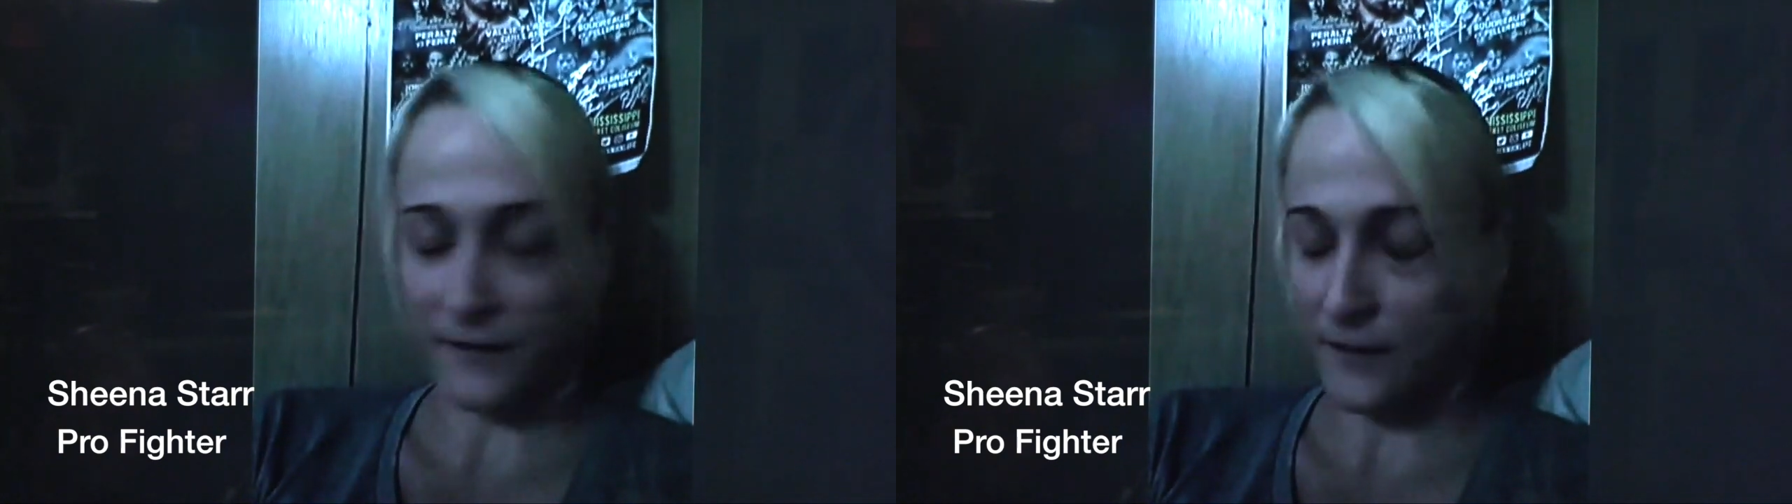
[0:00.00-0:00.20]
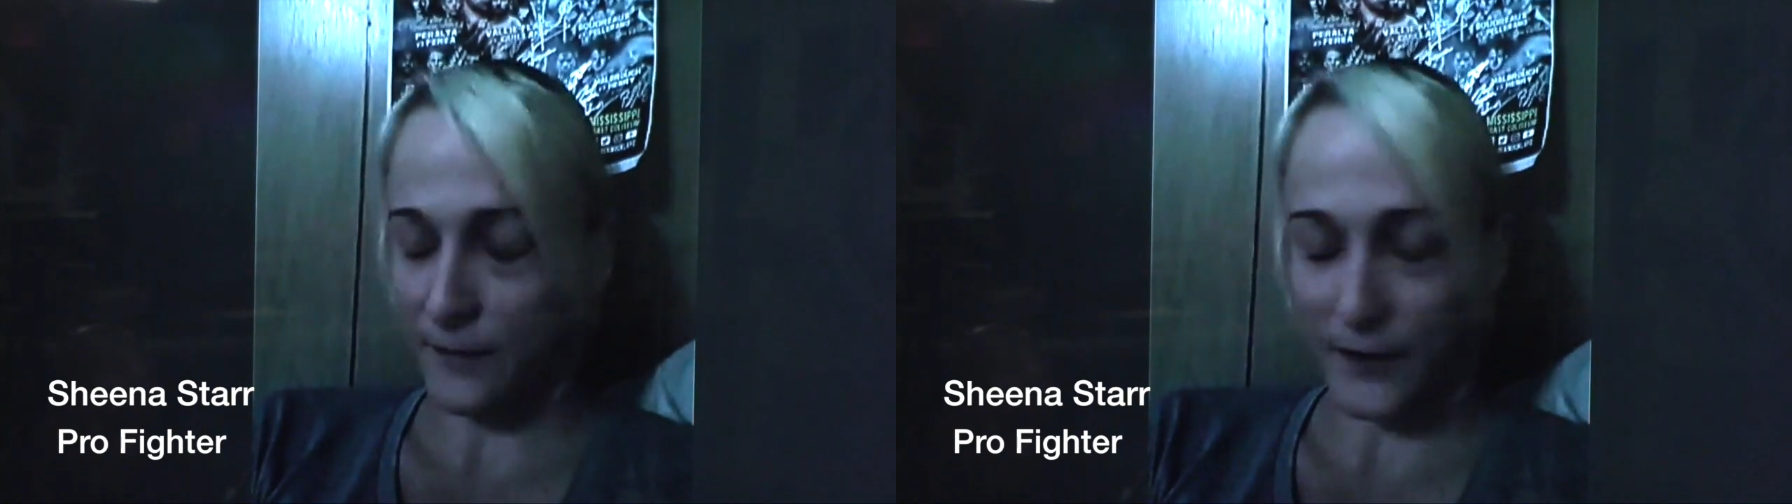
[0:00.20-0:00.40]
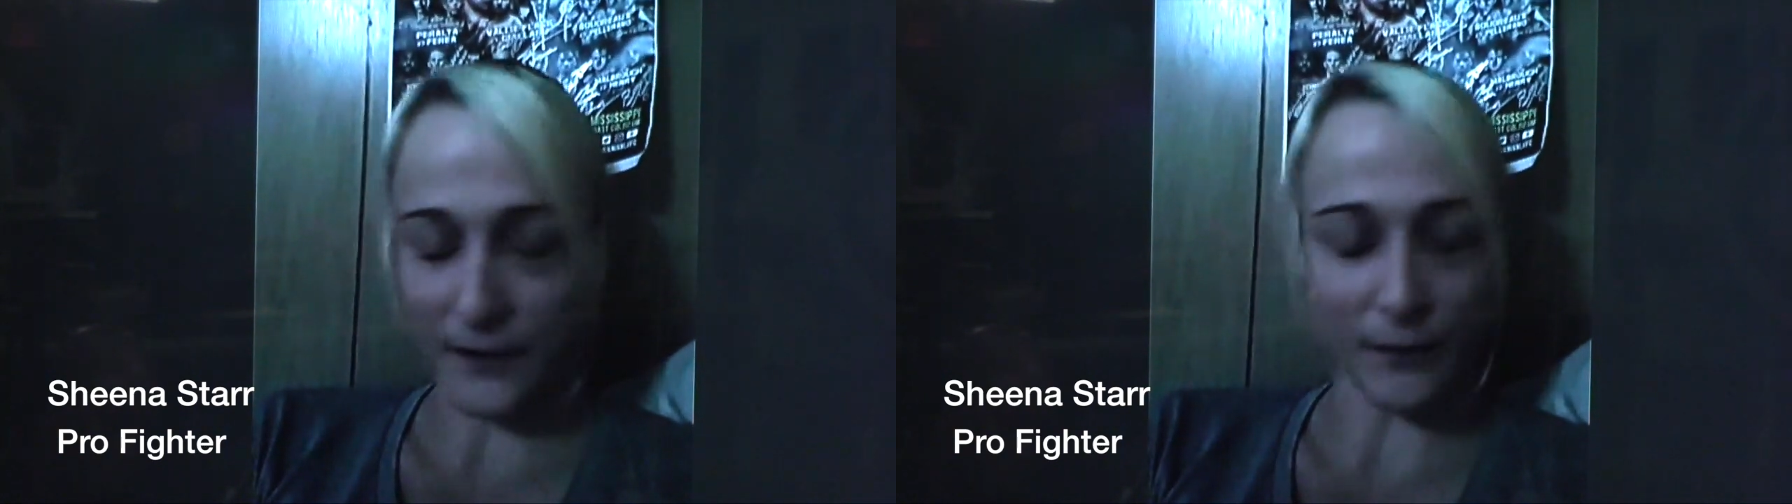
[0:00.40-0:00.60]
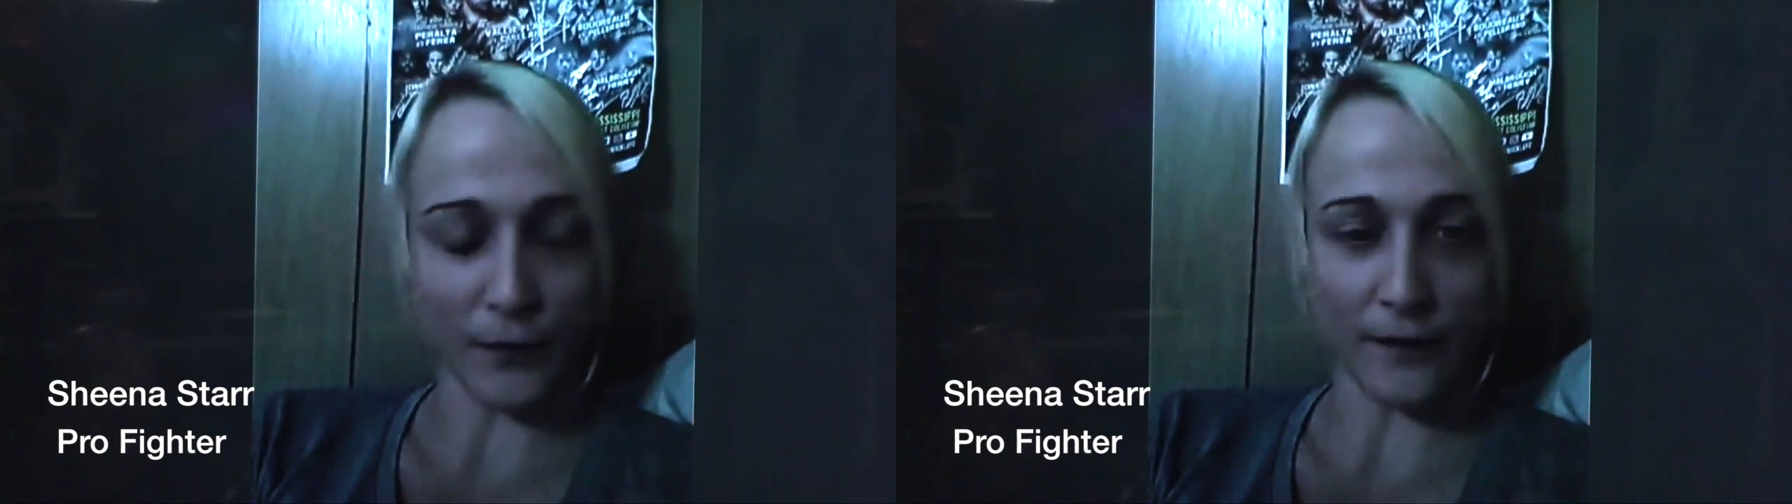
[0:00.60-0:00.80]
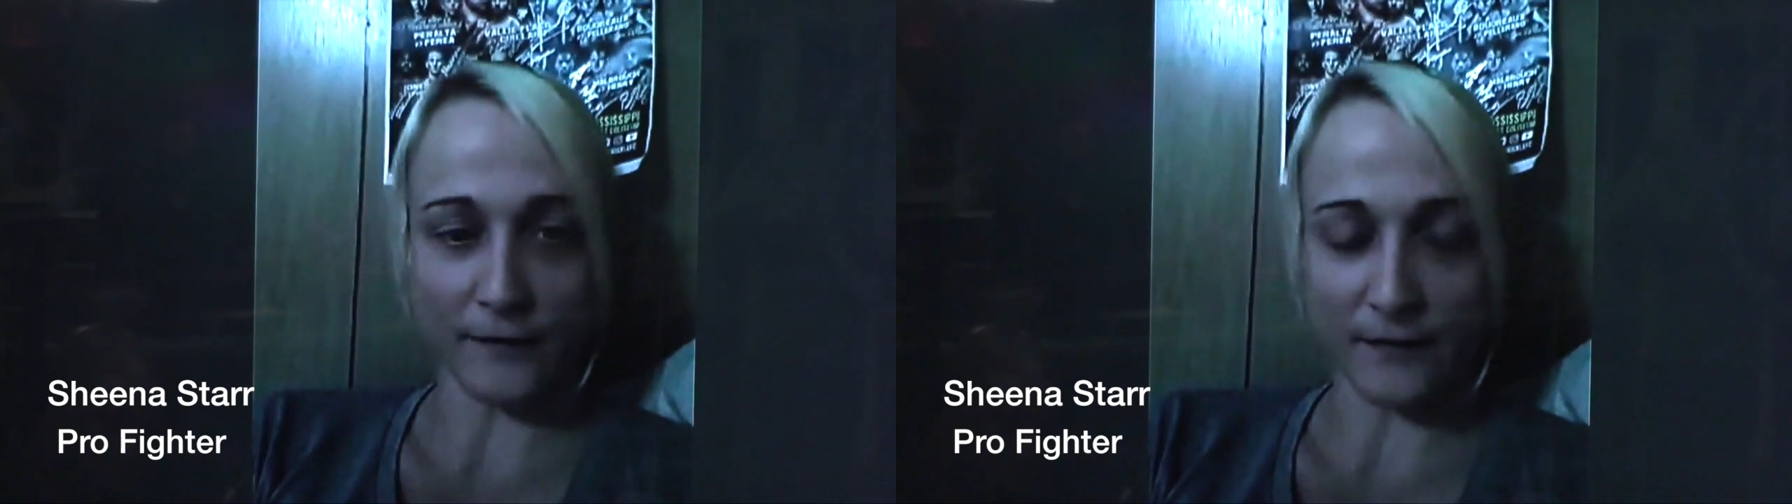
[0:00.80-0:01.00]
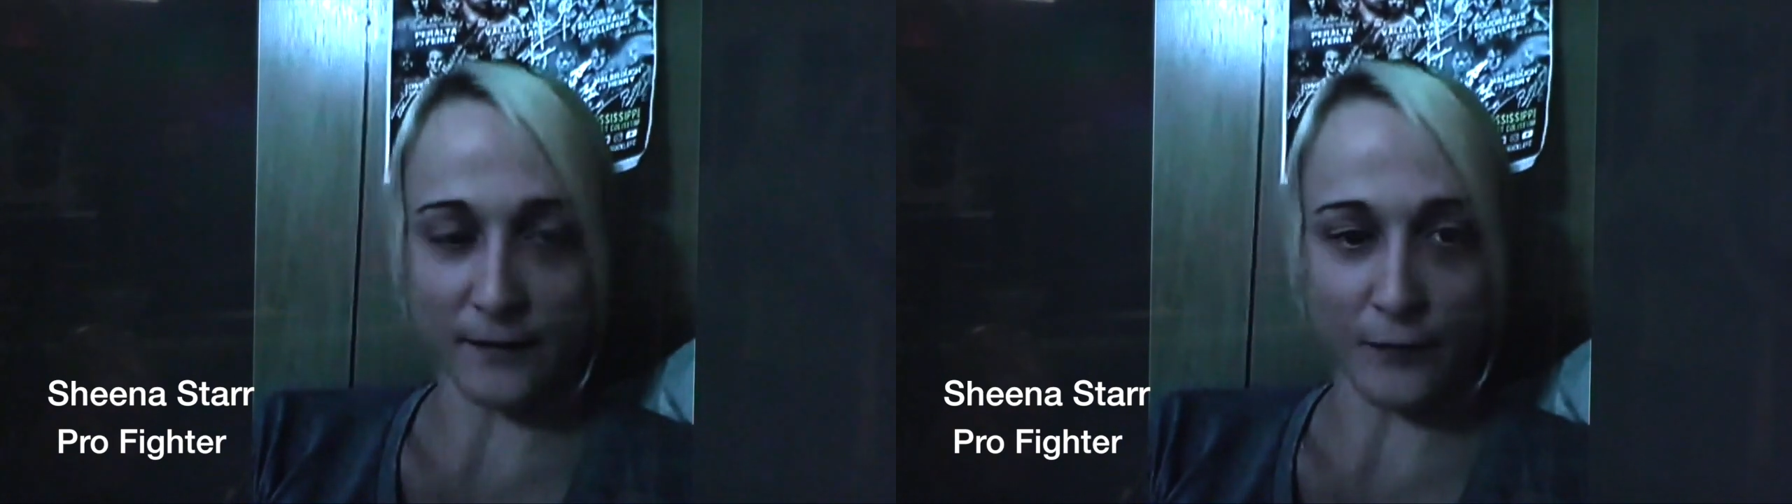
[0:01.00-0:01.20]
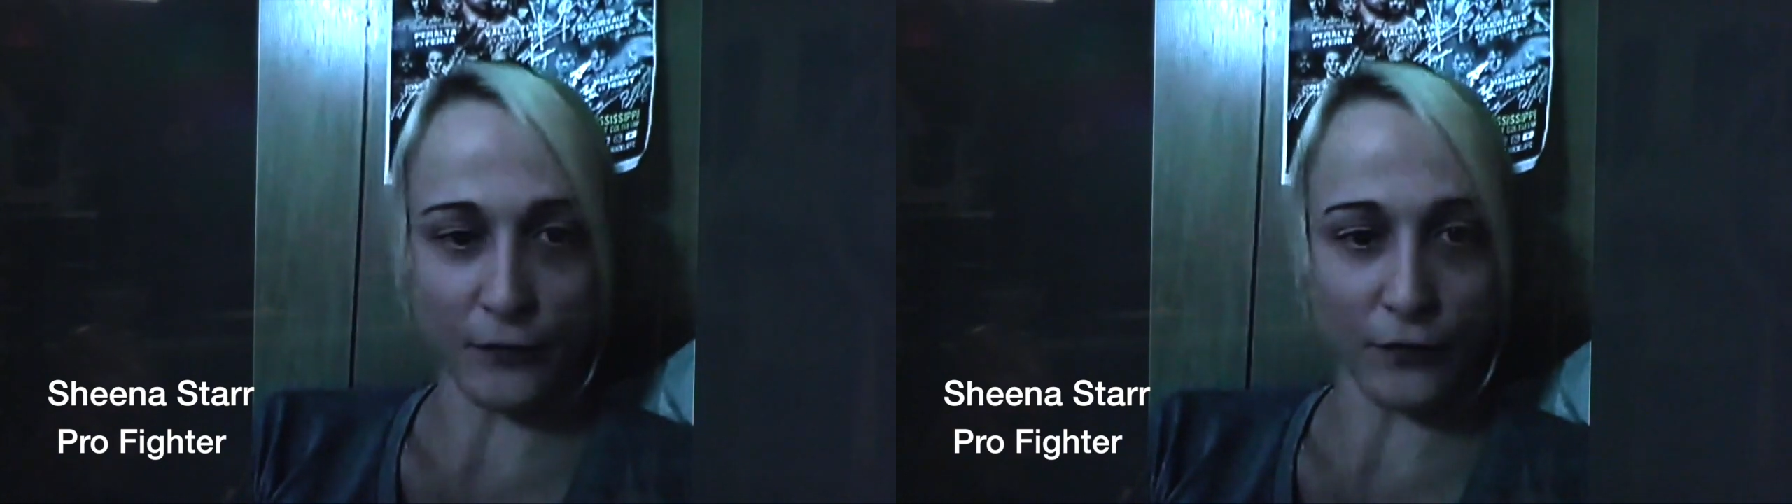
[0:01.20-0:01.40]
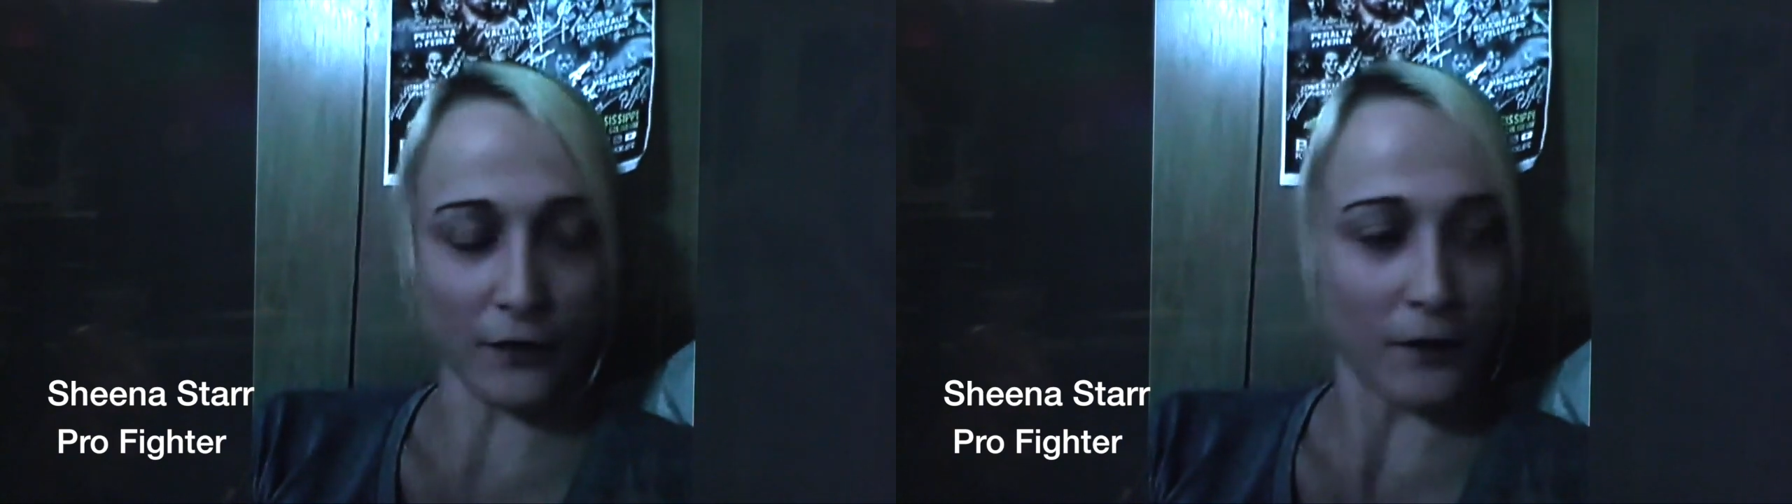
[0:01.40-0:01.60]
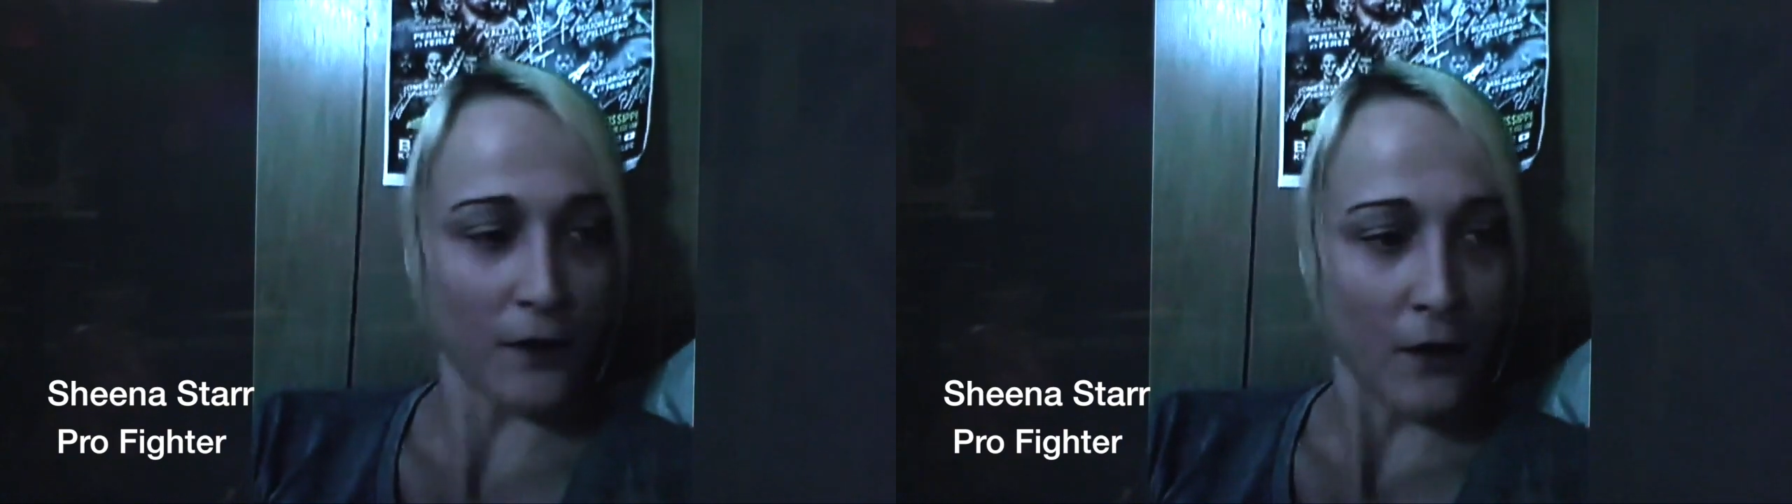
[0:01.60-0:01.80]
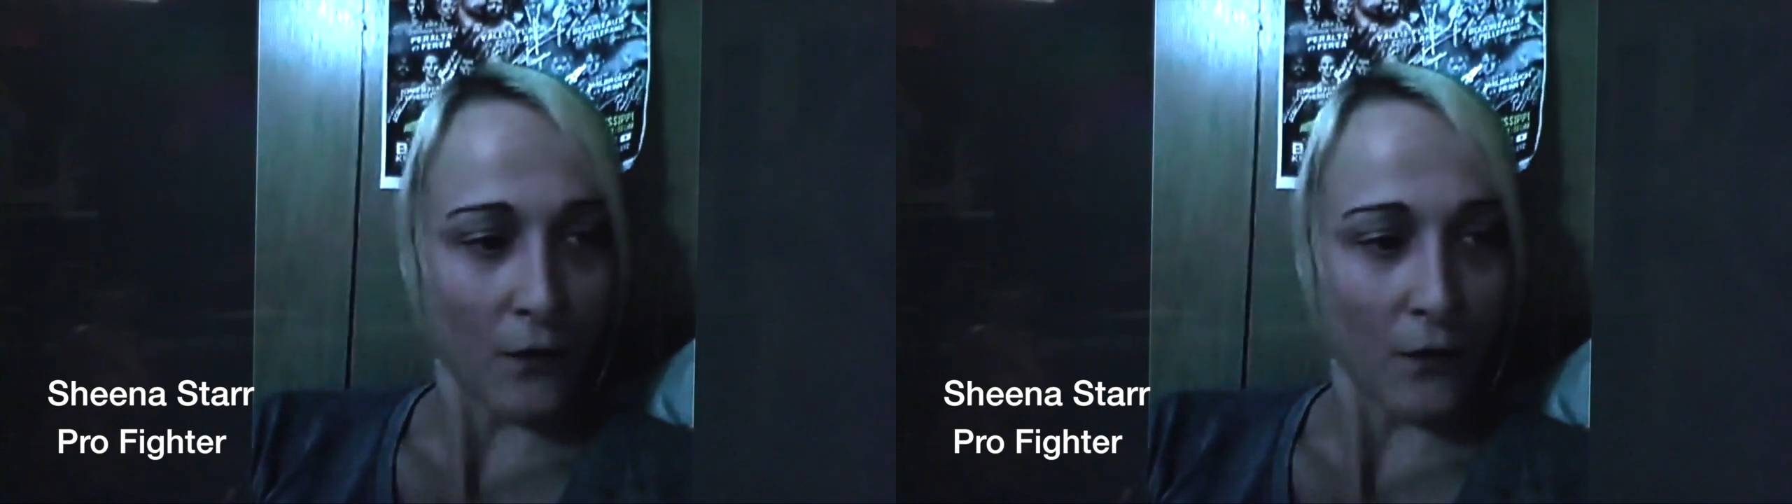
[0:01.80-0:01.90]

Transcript: This is a blood sport. This is brutal.